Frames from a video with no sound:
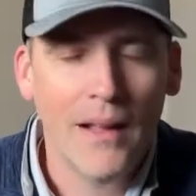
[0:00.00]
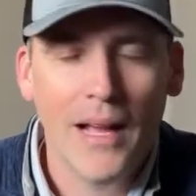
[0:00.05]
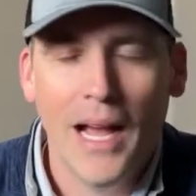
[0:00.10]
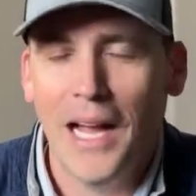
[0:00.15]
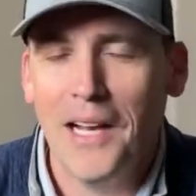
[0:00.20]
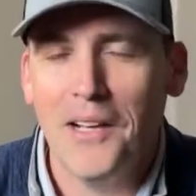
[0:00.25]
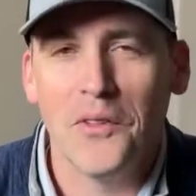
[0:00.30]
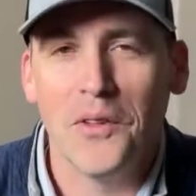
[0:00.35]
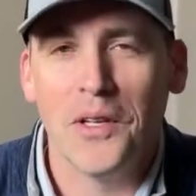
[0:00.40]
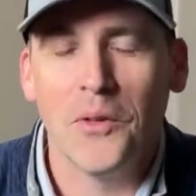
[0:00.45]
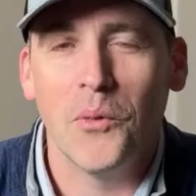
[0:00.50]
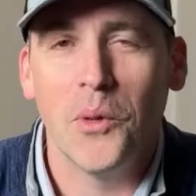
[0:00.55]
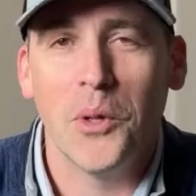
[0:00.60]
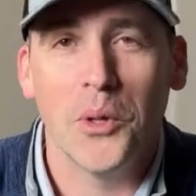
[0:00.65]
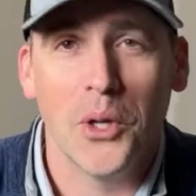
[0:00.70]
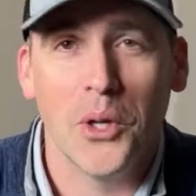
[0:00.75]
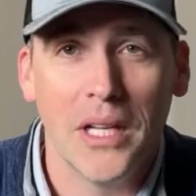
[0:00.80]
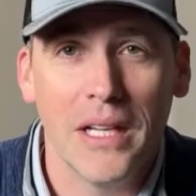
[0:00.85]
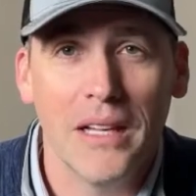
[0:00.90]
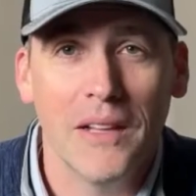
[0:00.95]
I didn't think we were
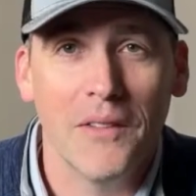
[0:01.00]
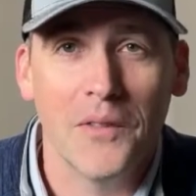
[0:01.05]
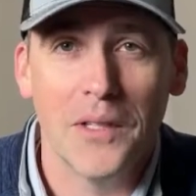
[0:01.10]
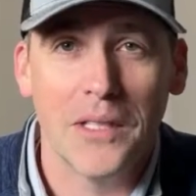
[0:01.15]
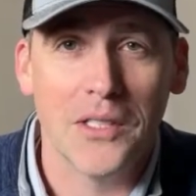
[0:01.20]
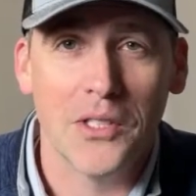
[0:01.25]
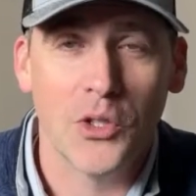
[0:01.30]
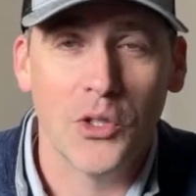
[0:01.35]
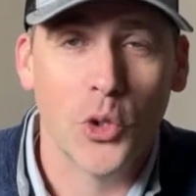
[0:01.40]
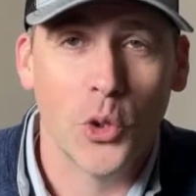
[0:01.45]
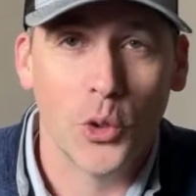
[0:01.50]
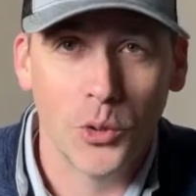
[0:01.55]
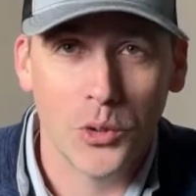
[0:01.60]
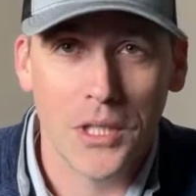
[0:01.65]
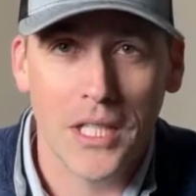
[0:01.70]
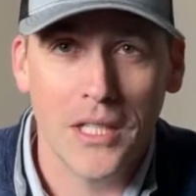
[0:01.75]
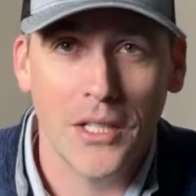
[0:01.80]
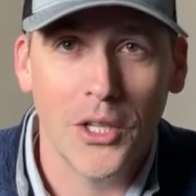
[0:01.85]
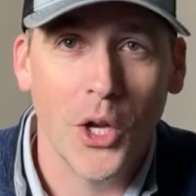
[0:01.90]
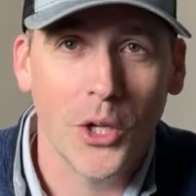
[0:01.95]
going to get this
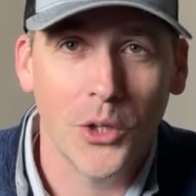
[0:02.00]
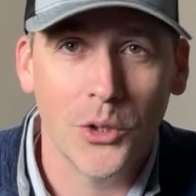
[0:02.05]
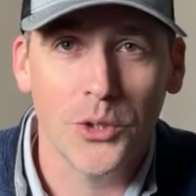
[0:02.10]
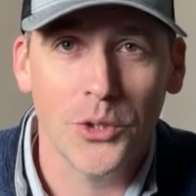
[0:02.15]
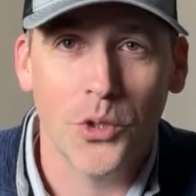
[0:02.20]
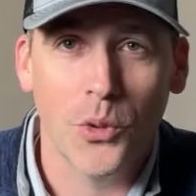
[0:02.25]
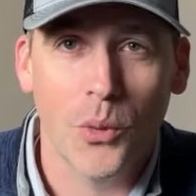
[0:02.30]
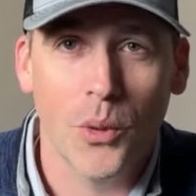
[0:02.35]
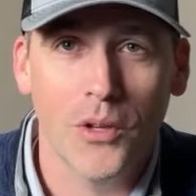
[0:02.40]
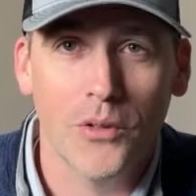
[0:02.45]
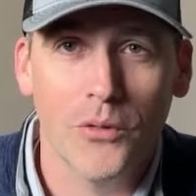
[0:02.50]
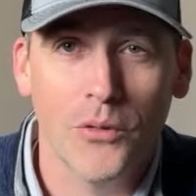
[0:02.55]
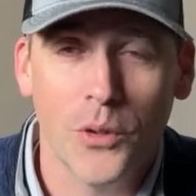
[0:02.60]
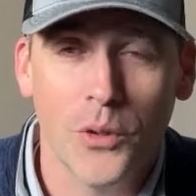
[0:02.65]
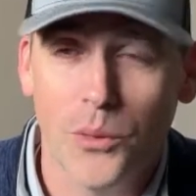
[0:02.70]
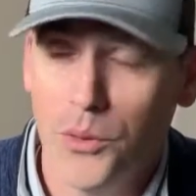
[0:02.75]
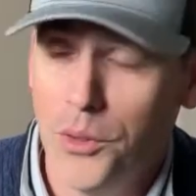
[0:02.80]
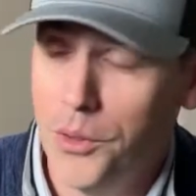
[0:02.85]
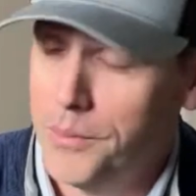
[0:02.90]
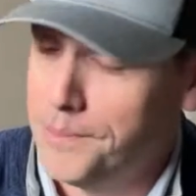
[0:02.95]
1,300 square foot
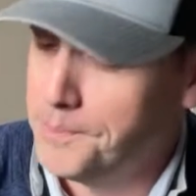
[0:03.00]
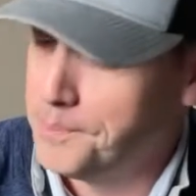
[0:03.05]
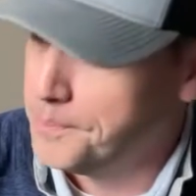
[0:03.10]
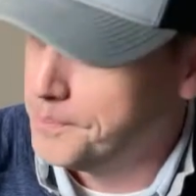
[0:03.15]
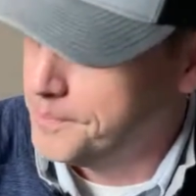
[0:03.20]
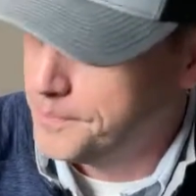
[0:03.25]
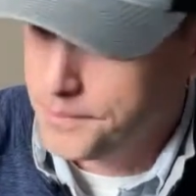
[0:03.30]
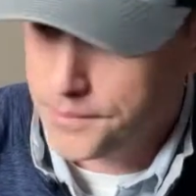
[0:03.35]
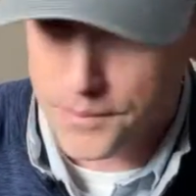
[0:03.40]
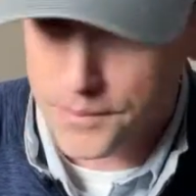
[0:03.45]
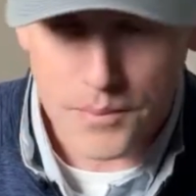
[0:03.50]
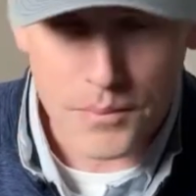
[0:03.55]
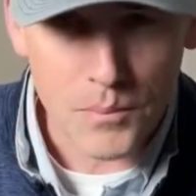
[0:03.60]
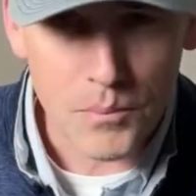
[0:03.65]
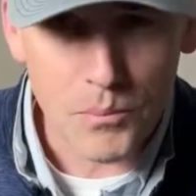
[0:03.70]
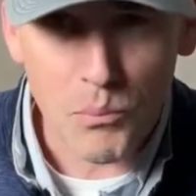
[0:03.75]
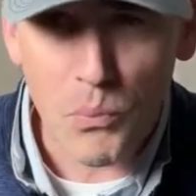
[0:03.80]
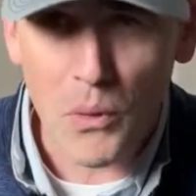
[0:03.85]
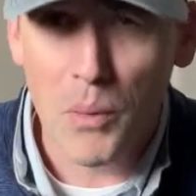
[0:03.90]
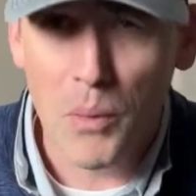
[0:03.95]
room,
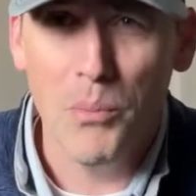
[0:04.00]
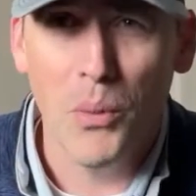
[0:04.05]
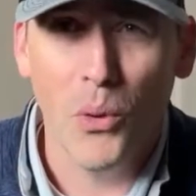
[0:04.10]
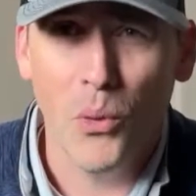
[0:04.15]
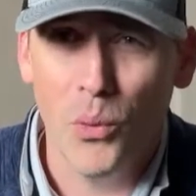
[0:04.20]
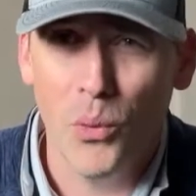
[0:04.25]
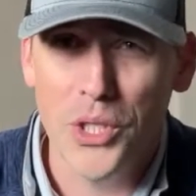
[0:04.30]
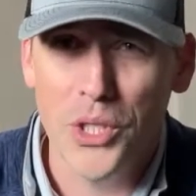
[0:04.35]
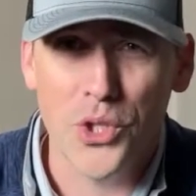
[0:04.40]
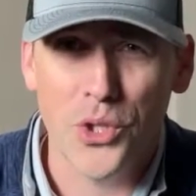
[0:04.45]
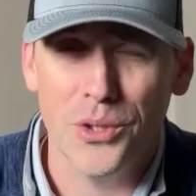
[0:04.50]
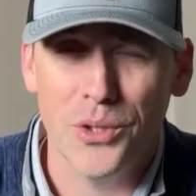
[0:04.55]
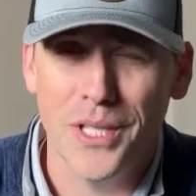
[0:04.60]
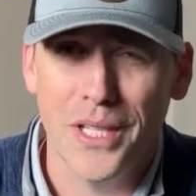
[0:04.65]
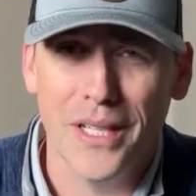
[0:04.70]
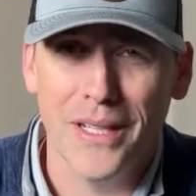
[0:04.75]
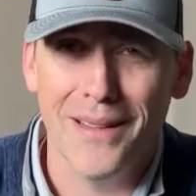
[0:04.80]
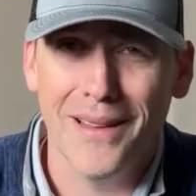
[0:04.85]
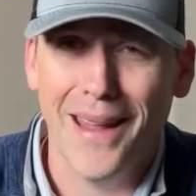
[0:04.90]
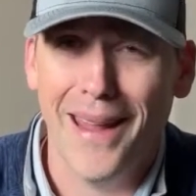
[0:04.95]
but we sure
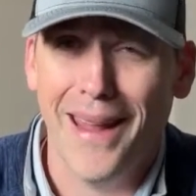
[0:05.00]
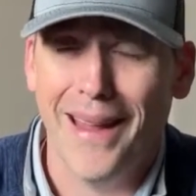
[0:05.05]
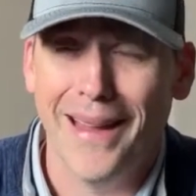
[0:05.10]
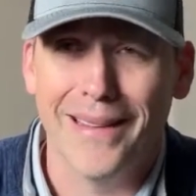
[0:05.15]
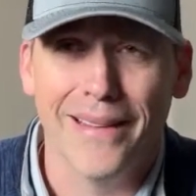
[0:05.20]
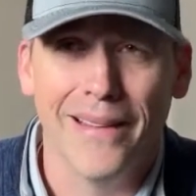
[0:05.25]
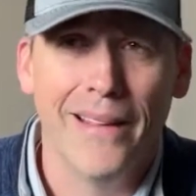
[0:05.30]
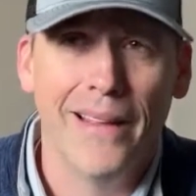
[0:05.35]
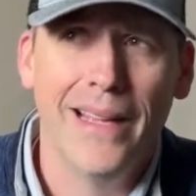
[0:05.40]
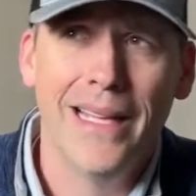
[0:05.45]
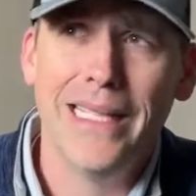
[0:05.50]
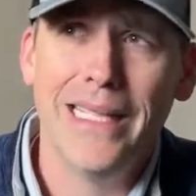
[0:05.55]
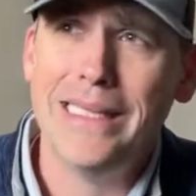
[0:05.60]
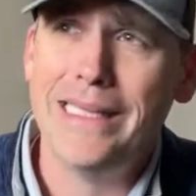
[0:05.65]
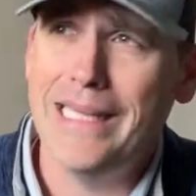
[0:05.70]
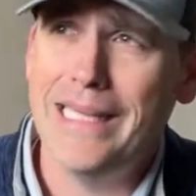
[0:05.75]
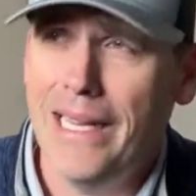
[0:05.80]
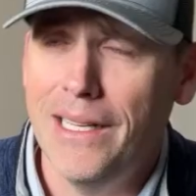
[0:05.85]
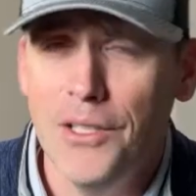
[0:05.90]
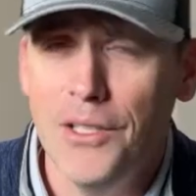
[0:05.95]
did. And
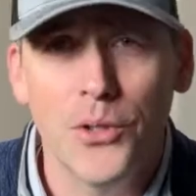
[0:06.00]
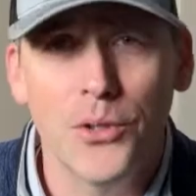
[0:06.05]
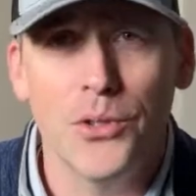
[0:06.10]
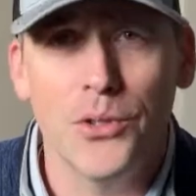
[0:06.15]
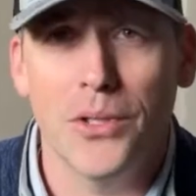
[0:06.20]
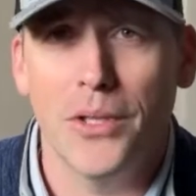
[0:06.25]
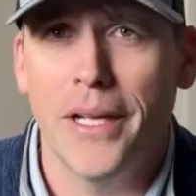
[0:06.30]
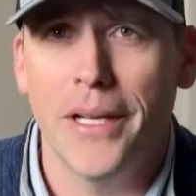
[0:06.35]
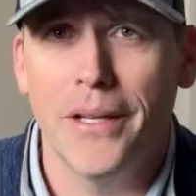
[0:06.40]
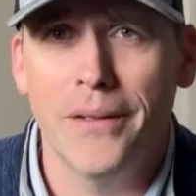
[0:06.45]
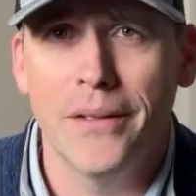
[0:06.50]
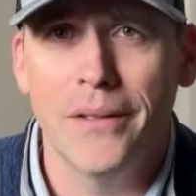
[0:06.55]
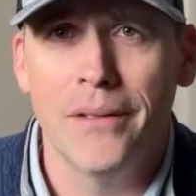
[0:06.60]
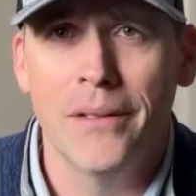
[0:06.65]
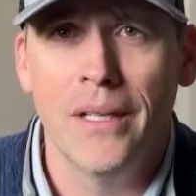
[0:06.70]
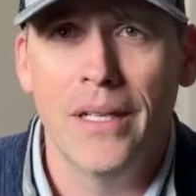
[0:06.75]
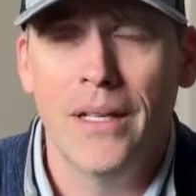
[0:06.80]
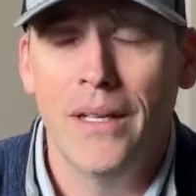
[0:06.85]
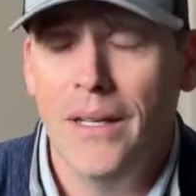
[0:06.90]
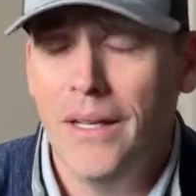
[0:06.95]
10 years later,
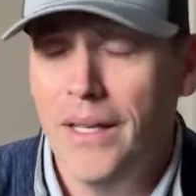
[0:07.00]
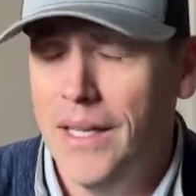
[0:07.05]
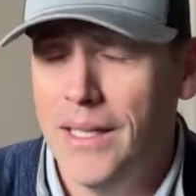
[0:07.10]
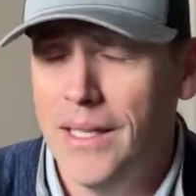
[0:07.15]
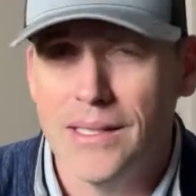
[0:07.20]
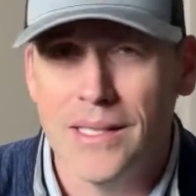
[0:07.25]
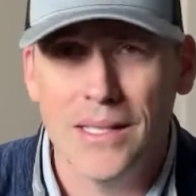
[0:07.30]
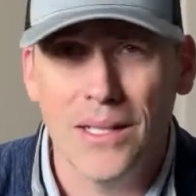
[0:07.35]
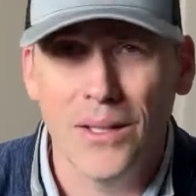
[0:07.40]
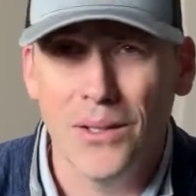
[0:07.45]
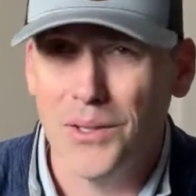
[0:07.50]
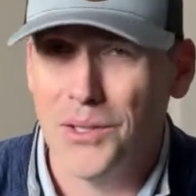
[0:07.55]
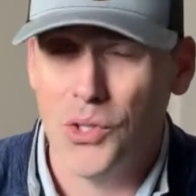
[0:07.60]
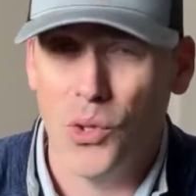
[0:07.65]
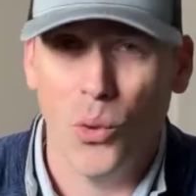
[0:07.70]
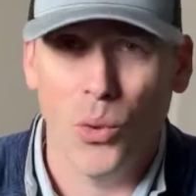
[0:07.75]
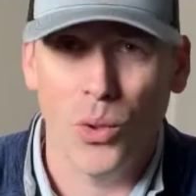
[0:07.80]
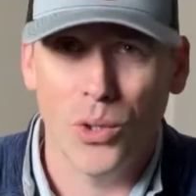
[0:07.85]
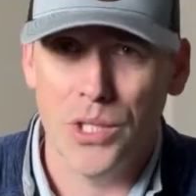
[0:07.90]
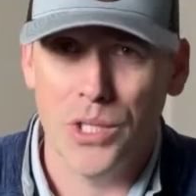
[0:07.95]
it's still as
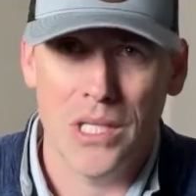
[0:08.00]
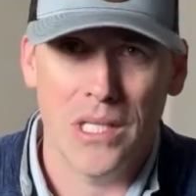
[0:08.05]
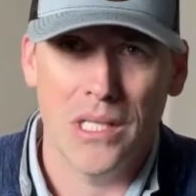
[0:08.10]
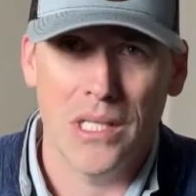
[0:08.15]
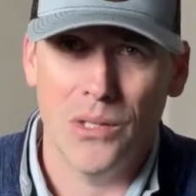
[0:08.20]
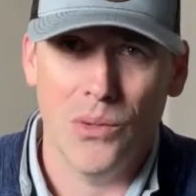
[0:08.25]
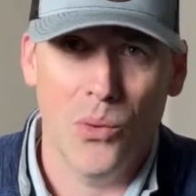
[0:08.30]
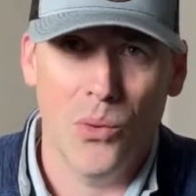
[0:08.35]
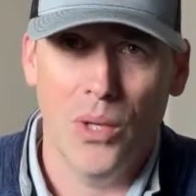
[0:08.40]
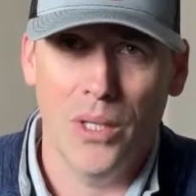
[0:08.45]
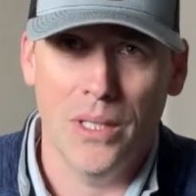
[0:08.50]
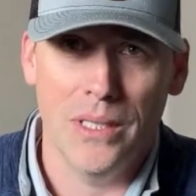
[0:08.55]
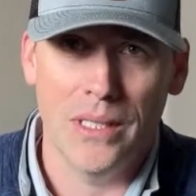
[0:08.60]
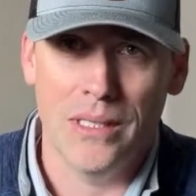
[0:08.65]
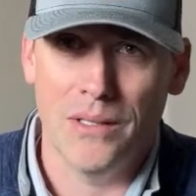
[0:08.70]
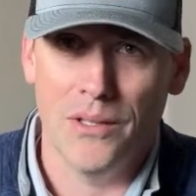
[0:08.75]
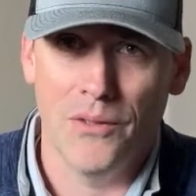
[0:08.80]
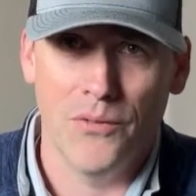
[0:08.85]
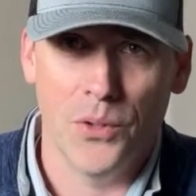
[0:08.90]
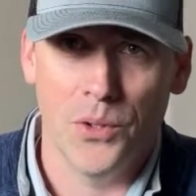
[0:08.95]
gorgeous as it
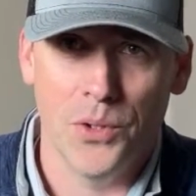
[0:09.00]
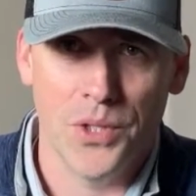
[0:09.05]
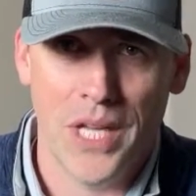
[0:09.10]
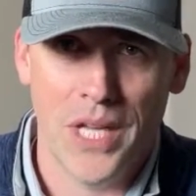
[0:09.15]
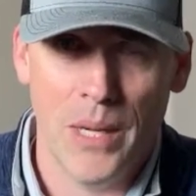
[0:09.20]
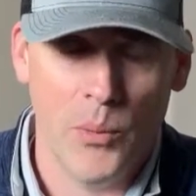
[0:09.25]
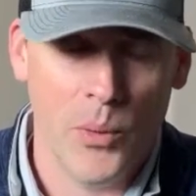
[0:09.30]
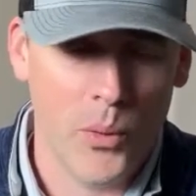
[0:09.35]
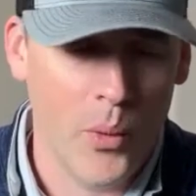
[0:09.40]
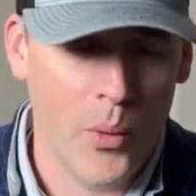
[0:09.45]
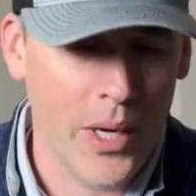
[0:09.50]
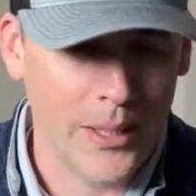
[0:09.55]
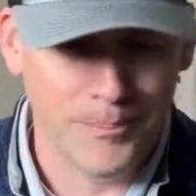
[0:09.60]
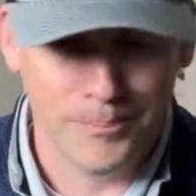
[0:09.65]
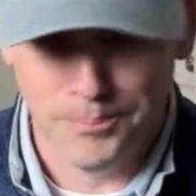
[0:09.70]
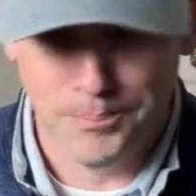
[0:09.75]
was the first time we went.